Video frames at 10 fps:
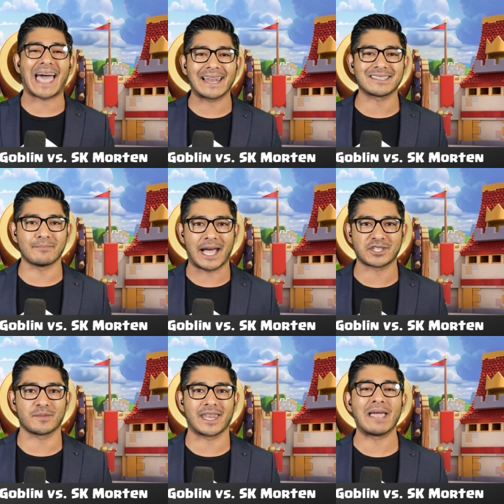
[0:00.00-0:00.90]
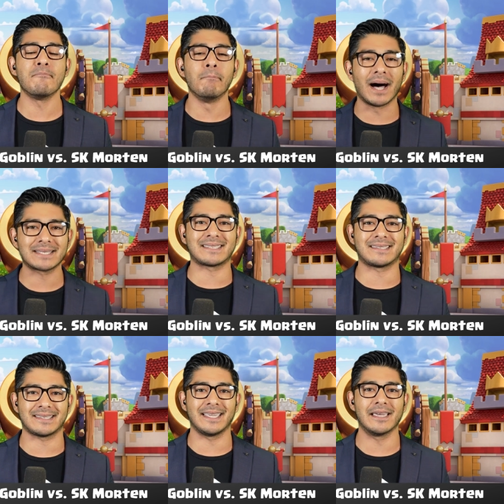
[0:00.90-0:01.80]
that is the matchup that I must
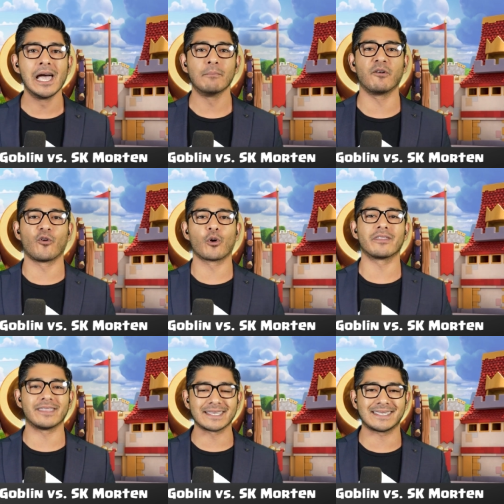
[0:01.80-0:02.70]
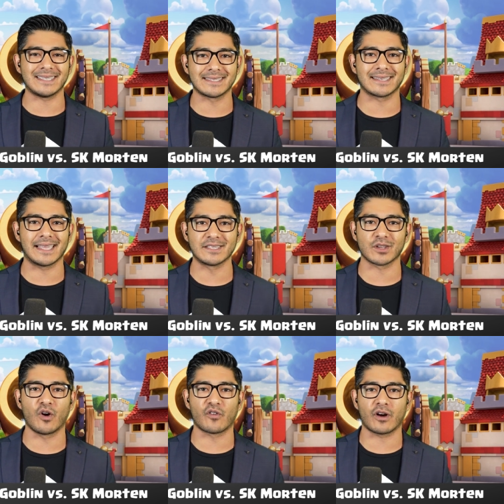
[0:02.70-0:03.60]
see before this season is
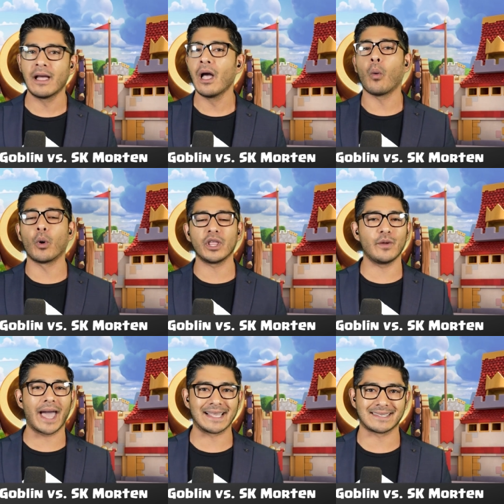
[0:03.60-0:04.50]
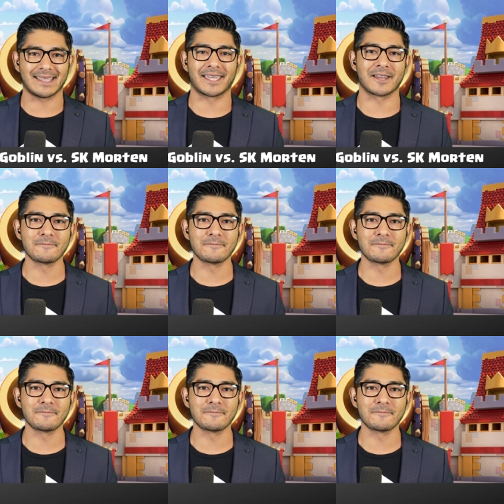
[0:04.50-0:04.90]
over. What are you guys thinking?